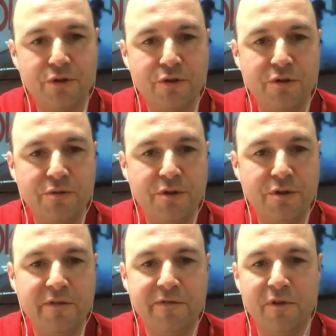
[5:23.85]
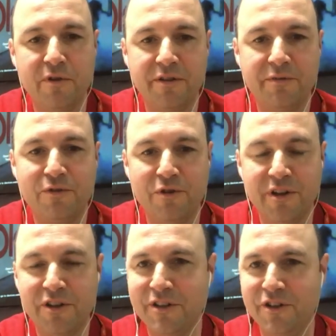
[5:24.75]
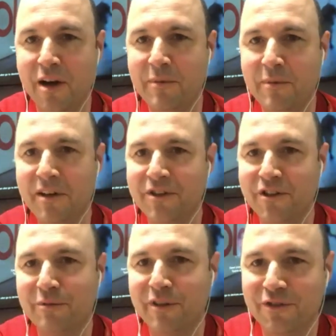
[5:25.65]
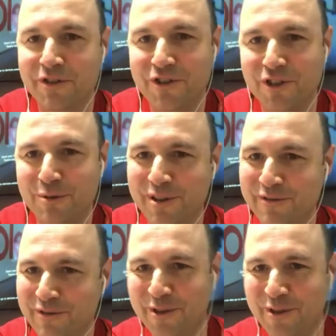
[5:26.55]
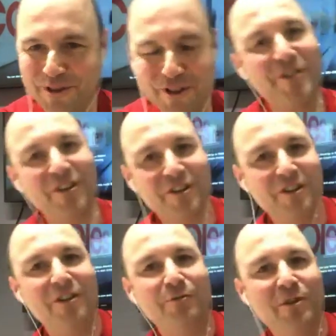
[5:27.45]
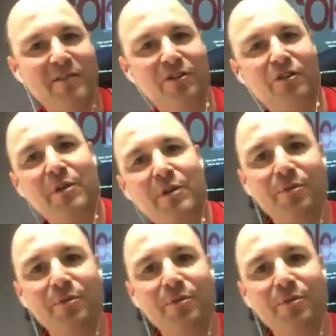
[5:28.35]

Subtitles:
you know, for, I think 14 years and 9 months, I got my first job or whatever it was. So, you know, we have a lot of people